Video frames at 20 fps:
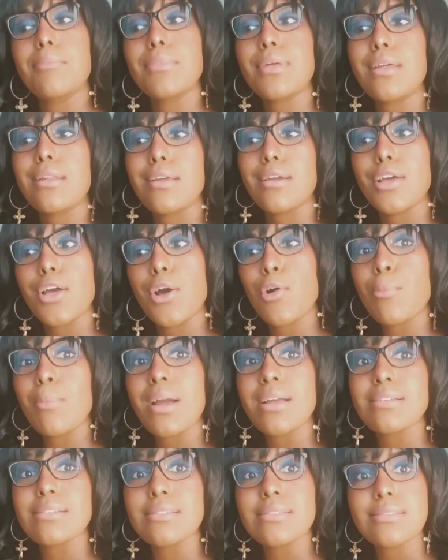I'm gonna go.
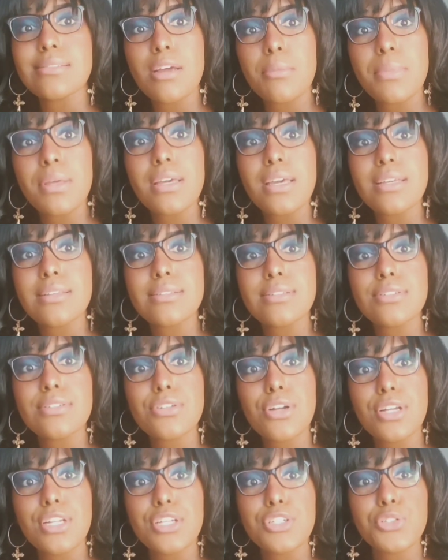My stomach is
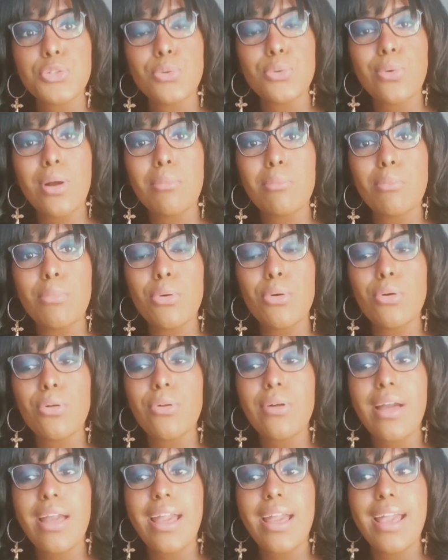starting to
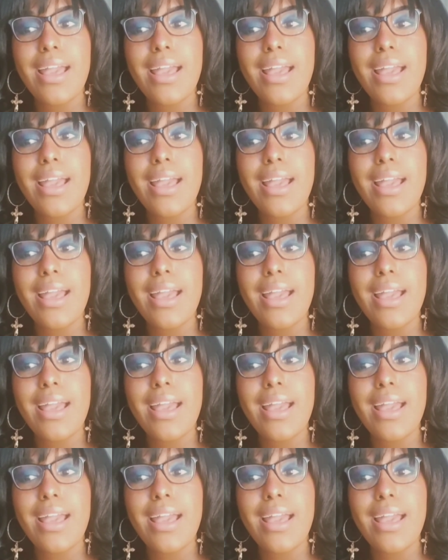rumble,